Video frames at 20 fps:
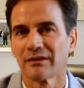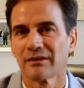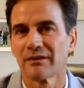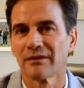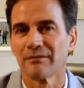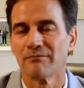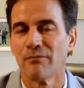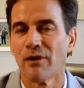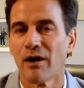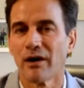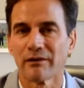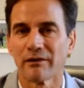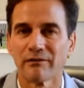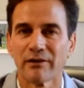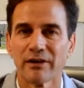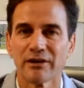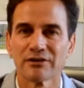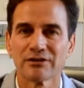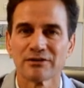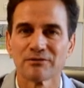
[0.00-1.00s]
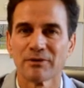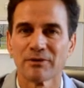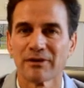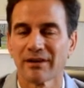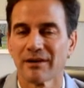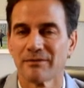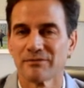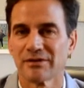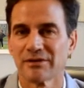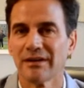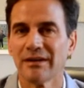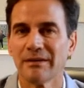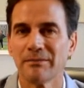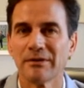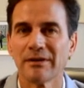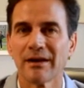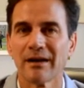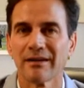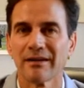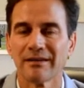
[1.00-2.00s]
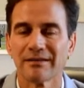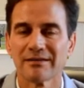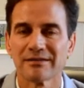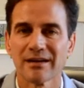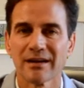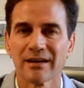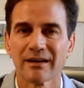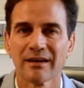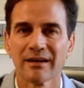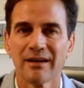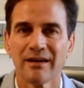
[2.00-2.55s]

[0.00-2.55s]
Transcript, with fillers: that moderation, when it comes to EPA intake,